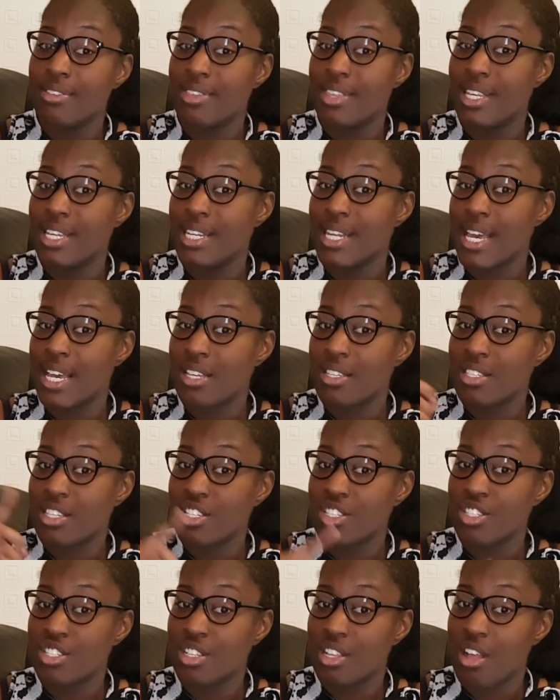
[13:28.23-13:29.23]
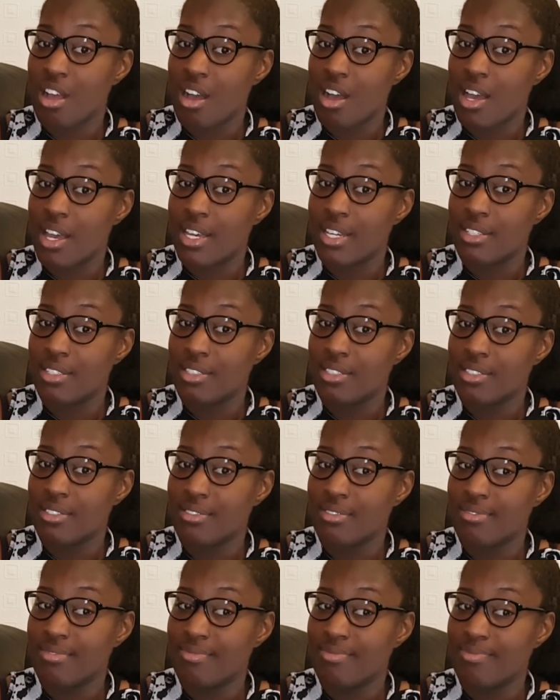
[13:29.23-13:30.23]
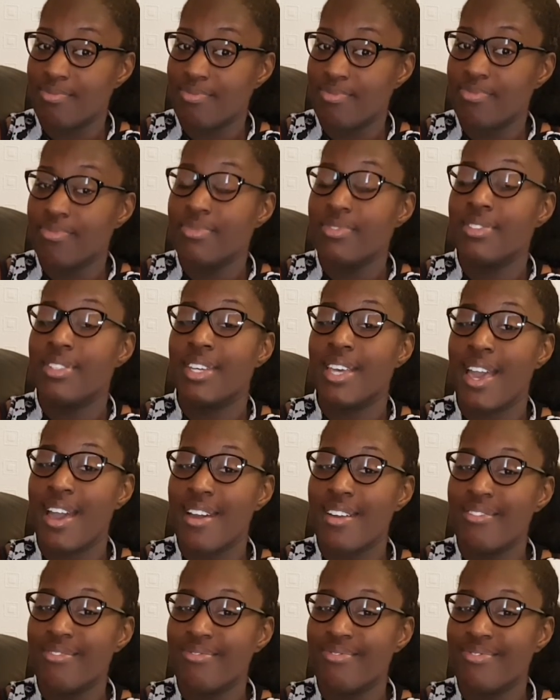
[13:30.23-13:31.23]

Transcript: the next slide, yeah.